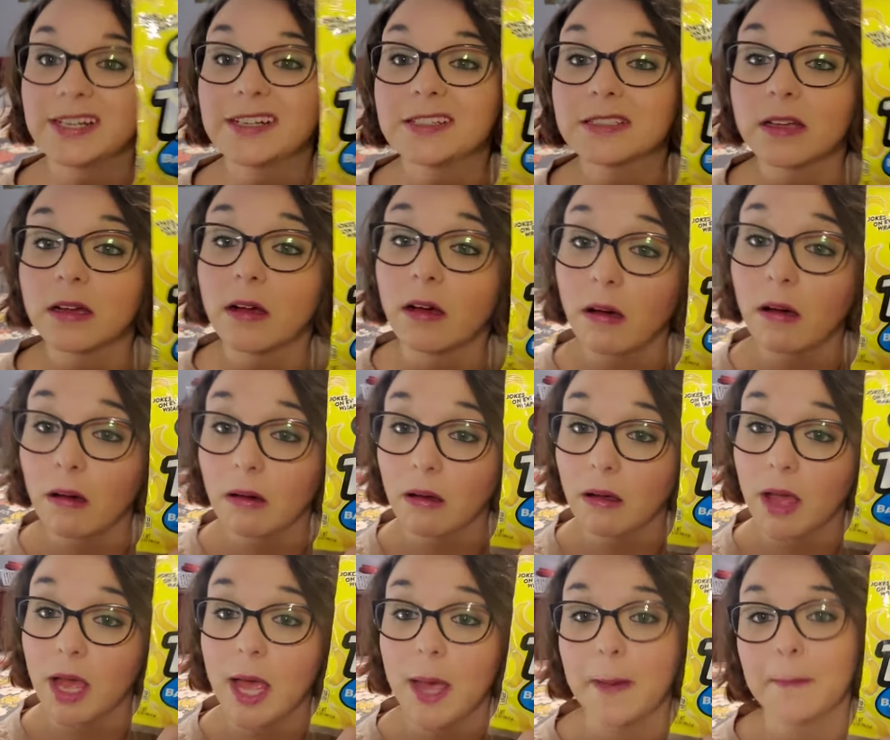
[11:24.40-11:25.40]
is all
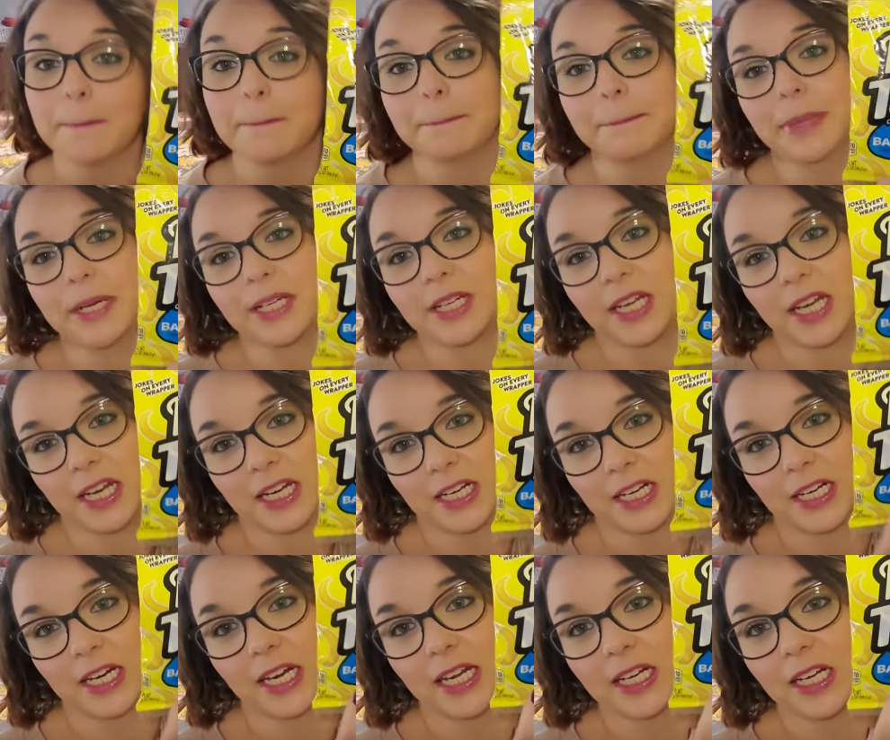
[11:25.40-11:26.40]
banana,
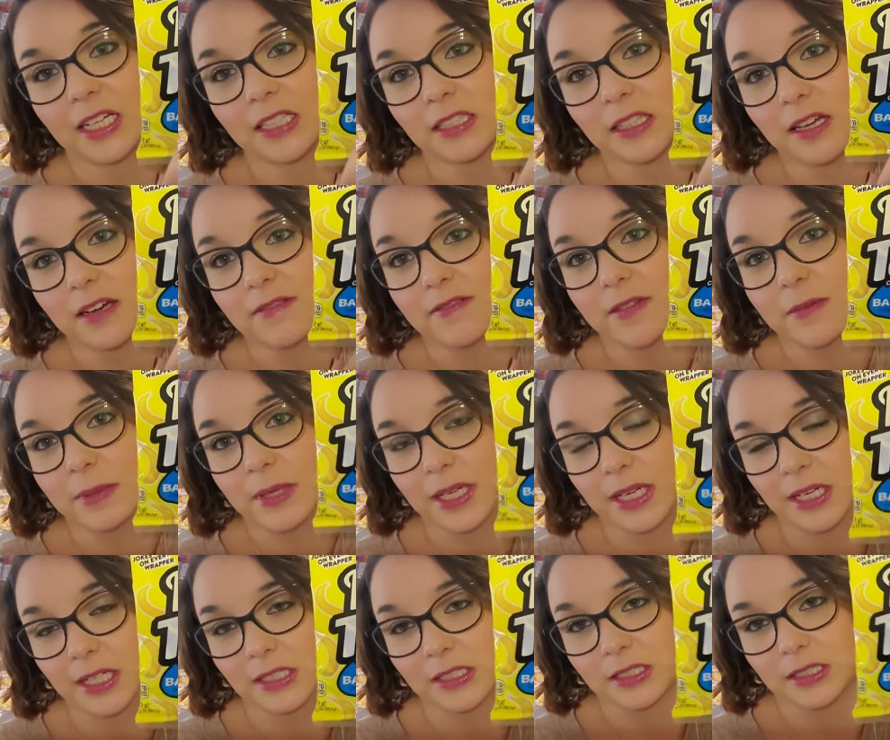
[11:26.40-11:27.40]
and I love the
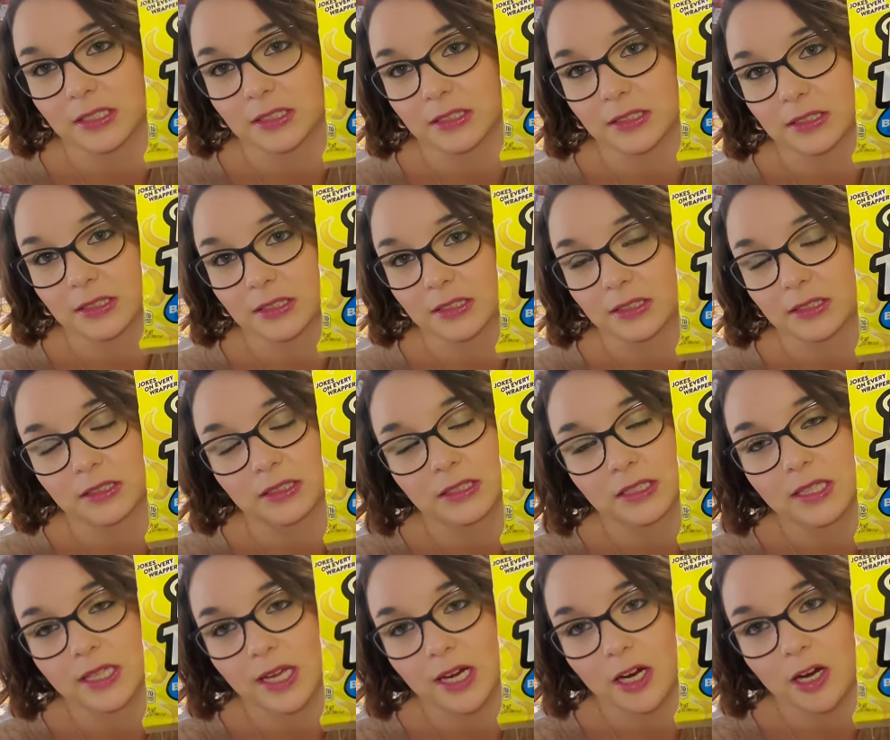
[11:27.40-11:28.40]
bananas.
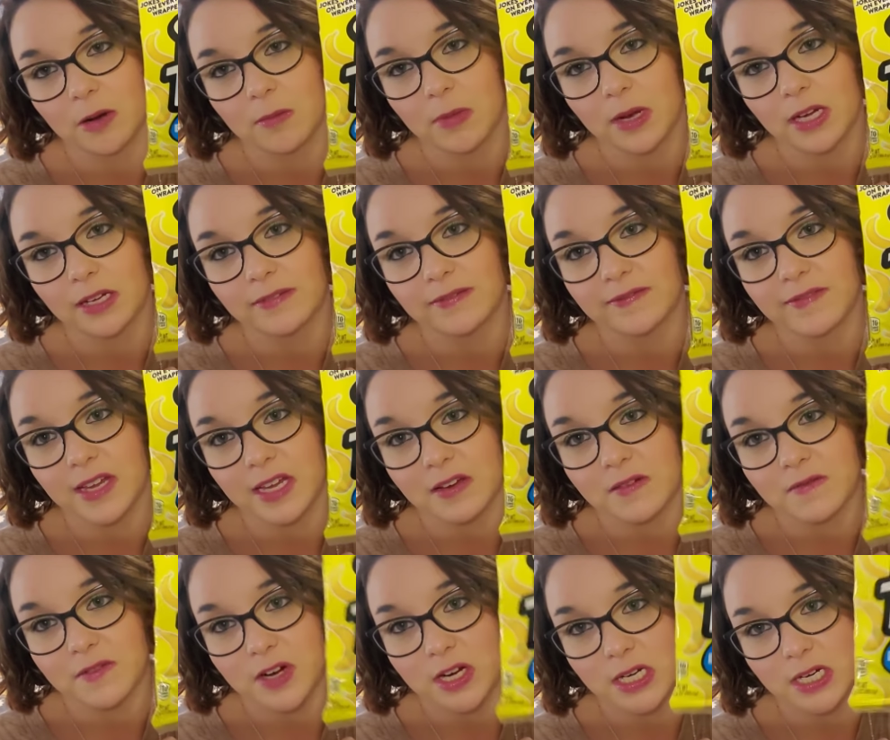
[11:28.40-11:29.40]
They're my favorite.
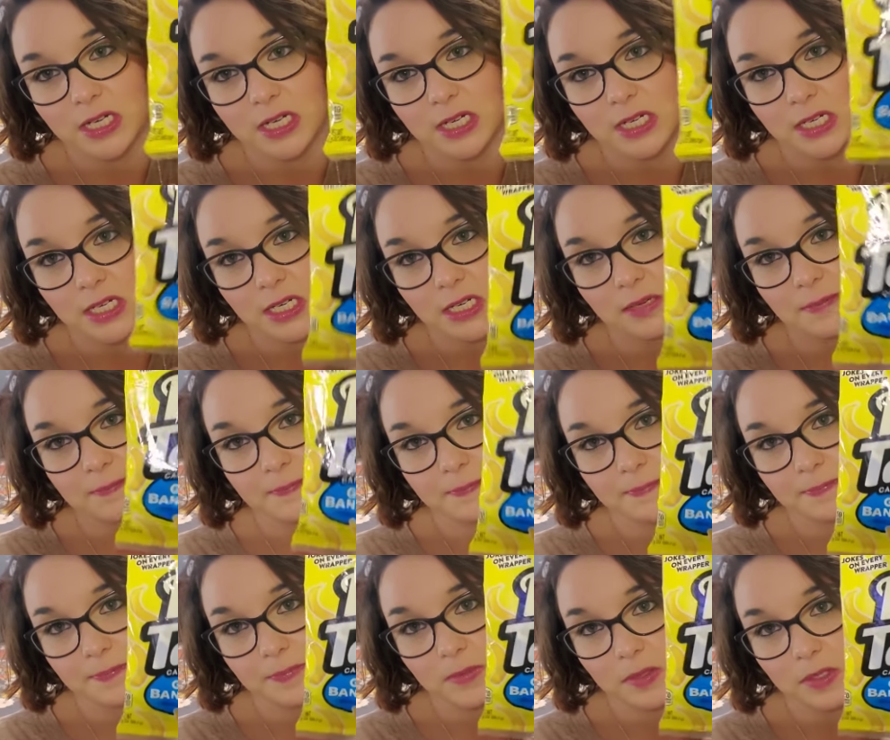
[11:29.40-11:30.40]

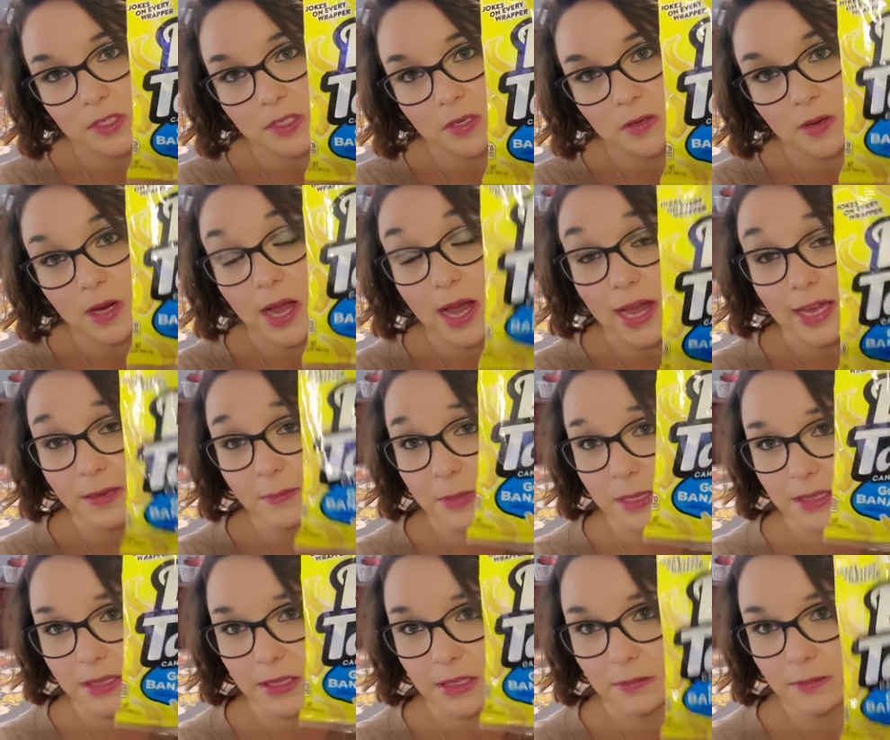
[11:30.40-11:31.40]
So I had to pick
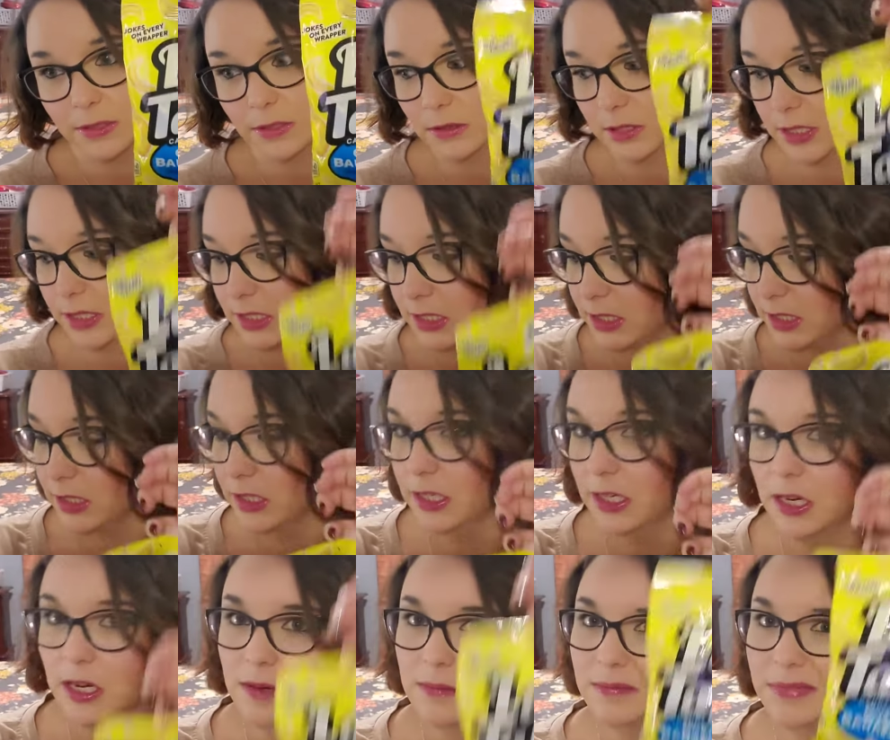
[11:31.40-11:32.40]
that up as soon as I seen it.
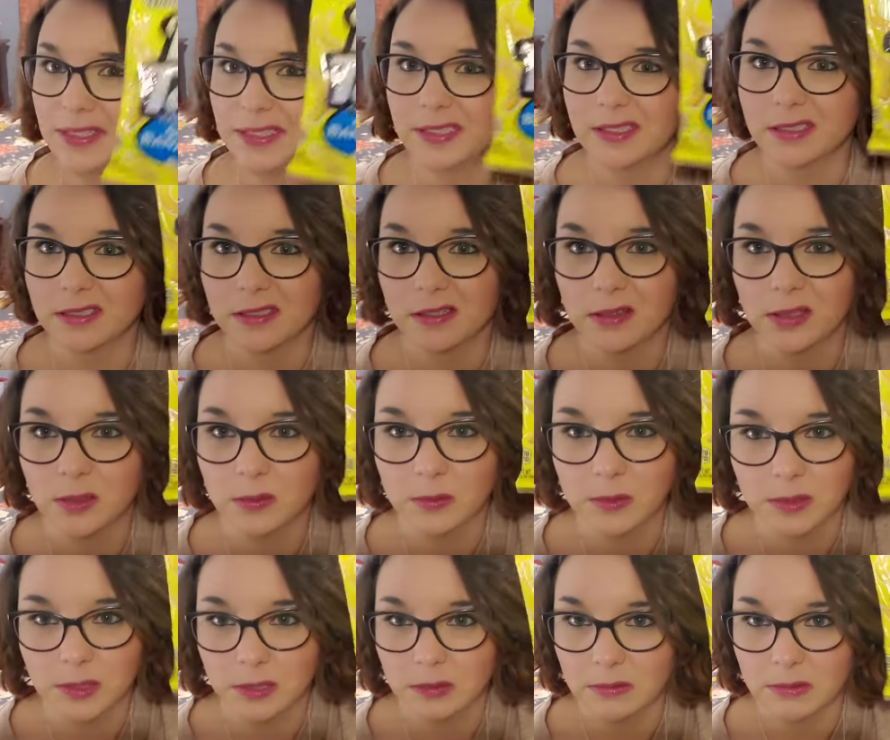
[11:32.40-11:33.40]
Plus, it's the only one
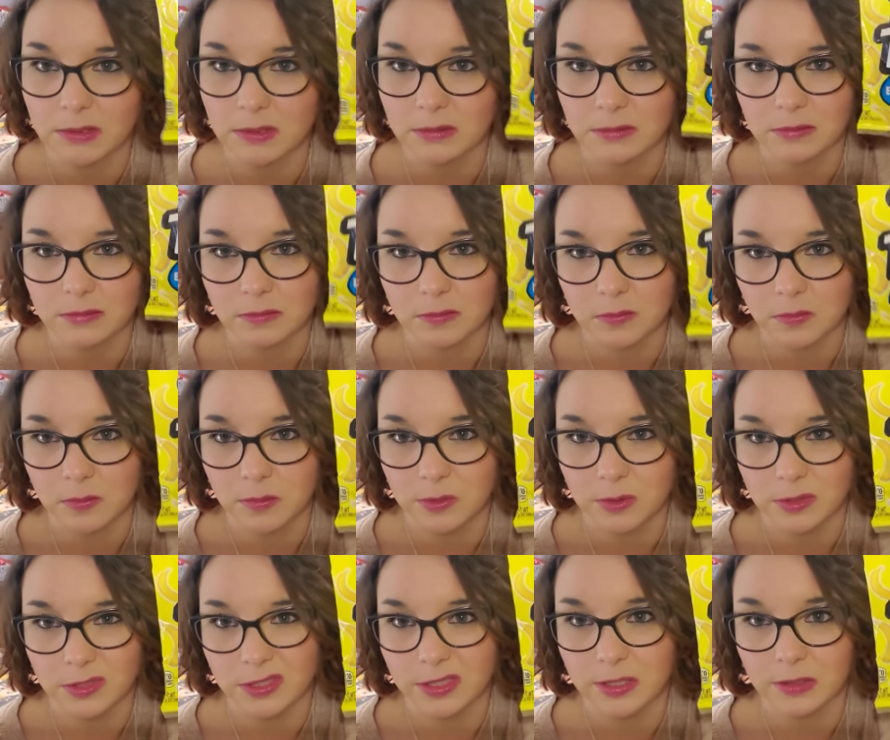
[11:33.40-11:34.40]
no one will
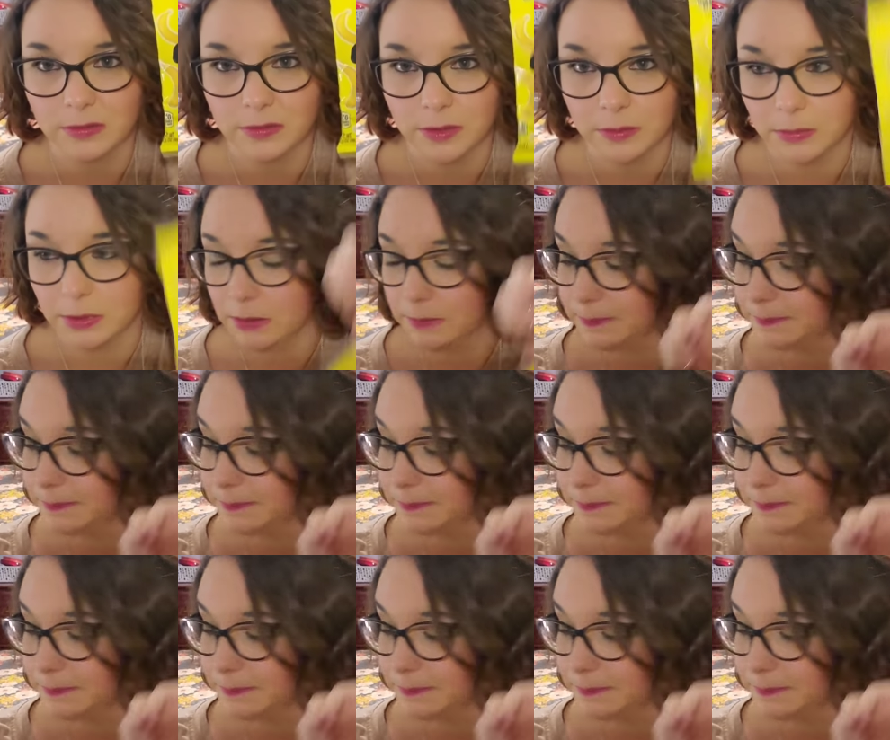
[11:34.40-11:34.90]
steal from me.